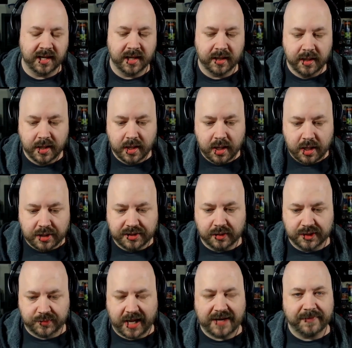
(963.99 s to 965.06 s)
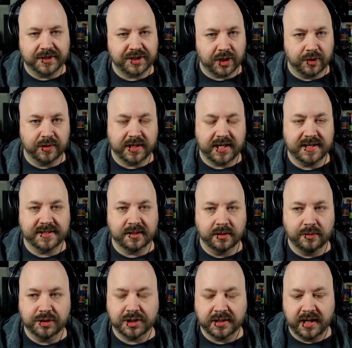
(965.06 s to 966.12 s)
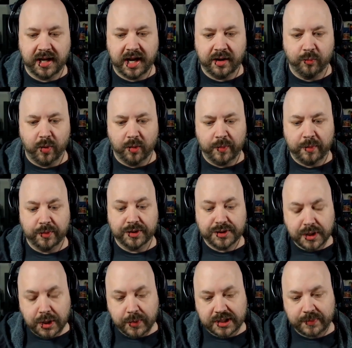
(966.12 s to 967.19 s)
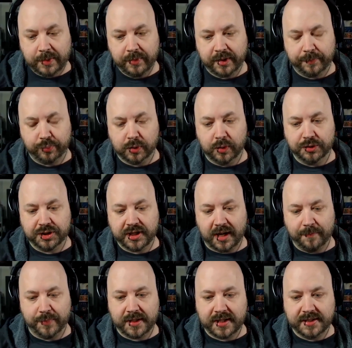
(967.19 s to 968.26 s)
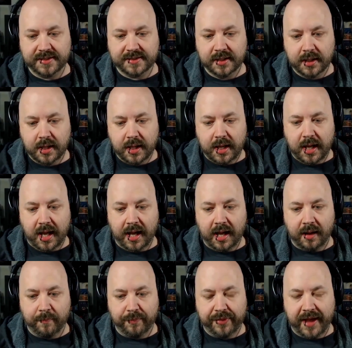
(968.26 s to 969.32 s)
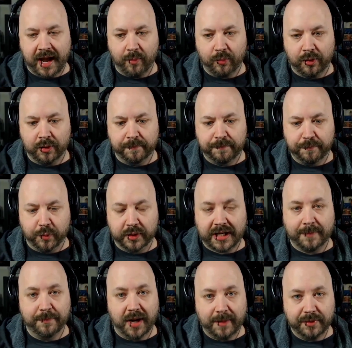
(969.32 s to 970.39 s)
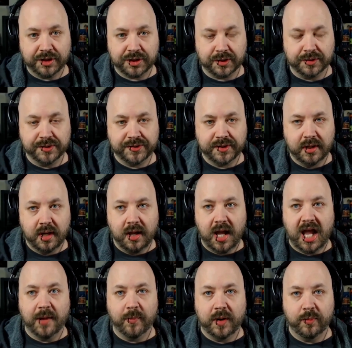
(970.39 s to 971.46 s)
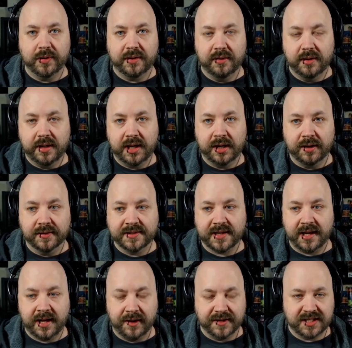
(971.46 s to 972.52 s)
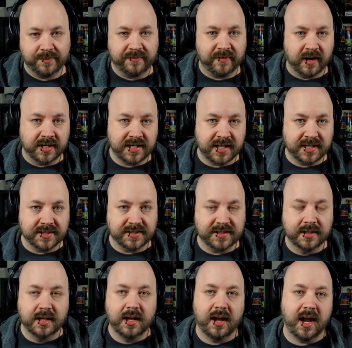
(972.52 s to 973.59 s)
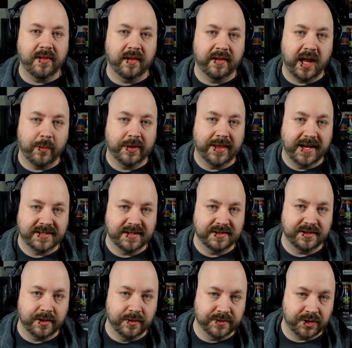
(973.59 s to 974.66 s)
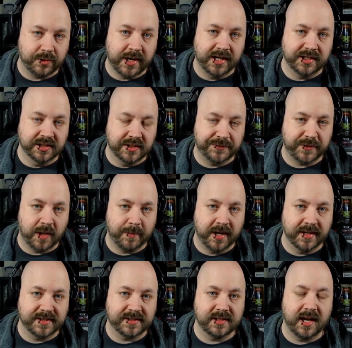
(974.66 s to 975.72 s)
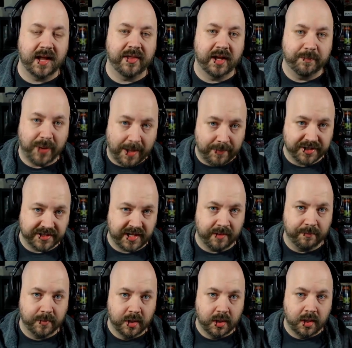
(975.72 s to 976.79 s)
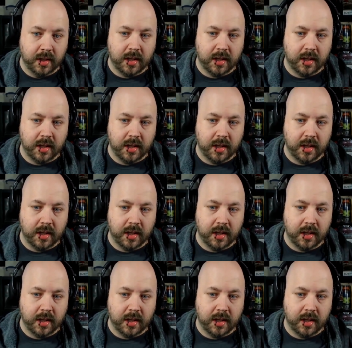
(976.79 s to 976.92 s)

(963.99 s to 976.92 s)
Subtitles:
So it was kind of a turnkey solution. And what we would do is we would approach companies that were board game publishers, and we would, say, here's some of our ideas, and then they would license those creations from us and then publish them.